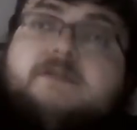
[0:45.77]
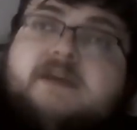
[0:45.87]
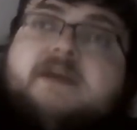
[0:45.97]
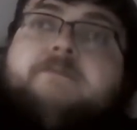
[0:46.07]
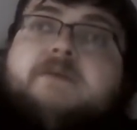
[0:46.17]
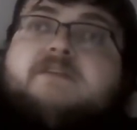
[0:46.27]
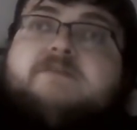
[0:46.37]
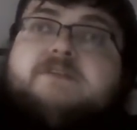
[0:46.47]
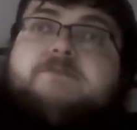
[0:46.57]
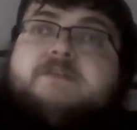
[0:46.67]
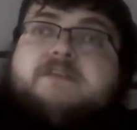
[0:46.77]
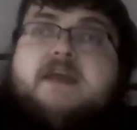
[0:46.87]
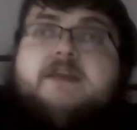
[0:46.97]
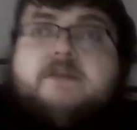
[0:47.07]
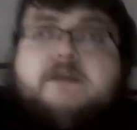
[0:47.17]
dead because of his
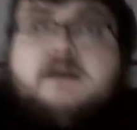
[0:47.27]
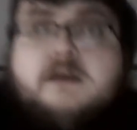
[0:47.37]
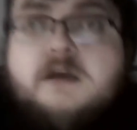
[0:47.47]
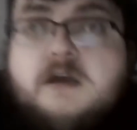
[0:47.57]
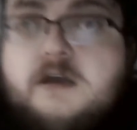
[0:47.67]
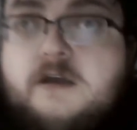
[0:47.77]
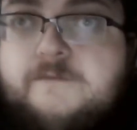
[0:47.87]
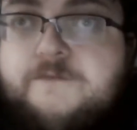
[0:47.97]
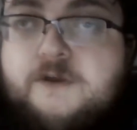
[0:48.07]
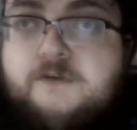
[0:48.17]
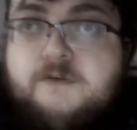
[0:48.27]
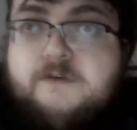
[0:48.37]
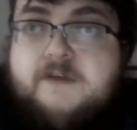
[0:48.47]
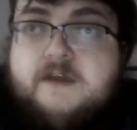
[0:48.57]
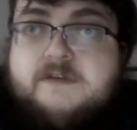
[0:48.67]
mishandling of the
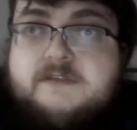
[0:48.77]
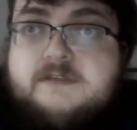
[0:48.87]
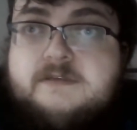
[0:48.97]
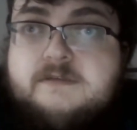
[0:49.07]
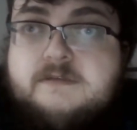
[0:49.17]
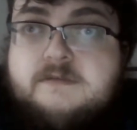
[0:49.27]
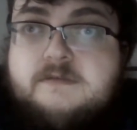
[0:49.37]
coronavirus.